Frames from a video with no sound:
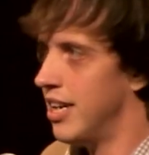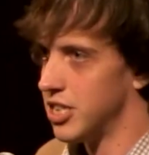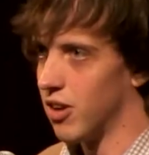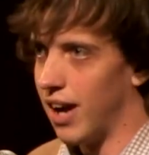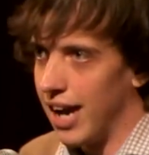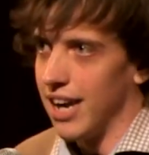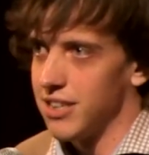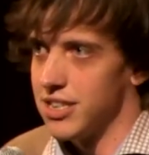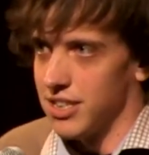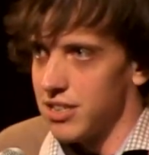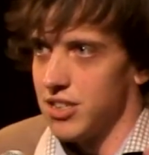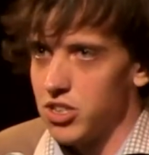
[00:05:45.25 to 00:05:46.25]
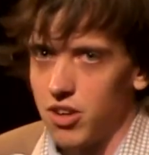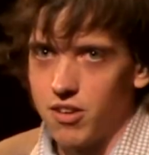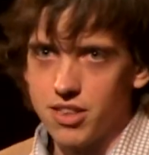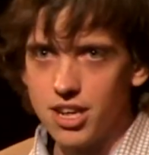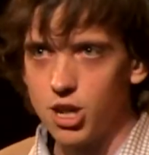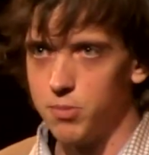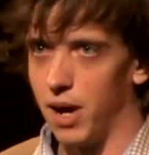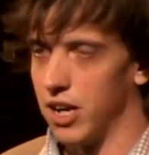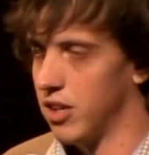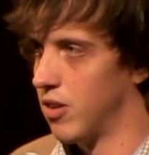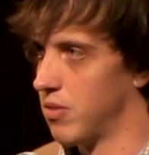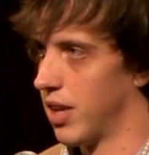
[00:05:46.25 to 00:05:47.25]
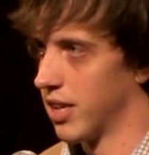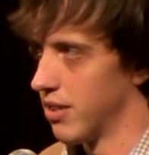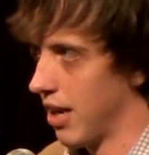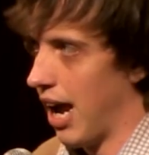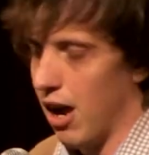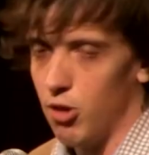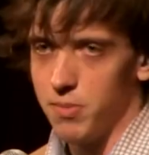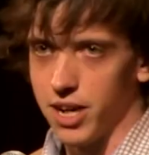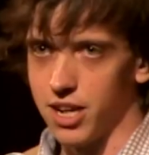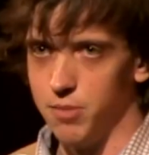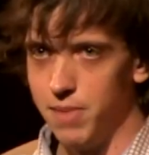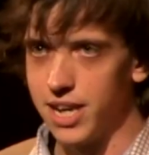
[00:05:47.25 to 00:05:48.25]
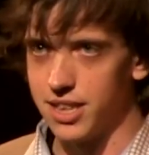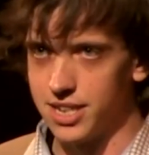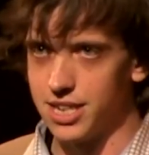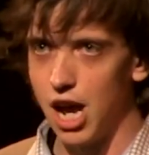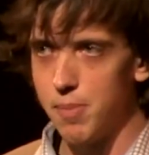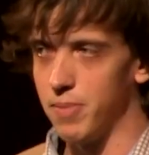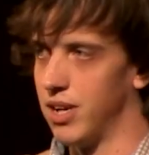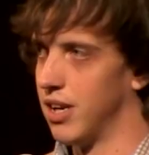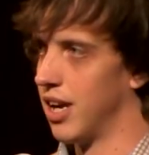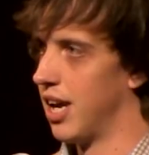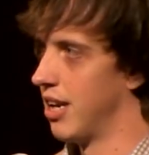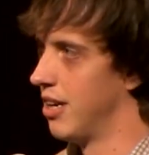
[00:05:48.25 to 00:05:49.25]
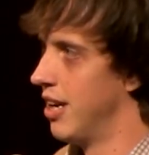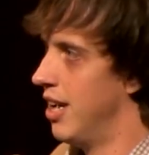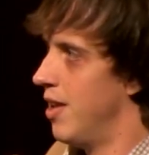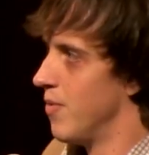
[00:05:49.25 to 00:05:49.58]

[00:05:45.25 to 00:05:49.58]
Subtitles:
so I had to start thinking about, you know, like, how am I going to make this happen, and,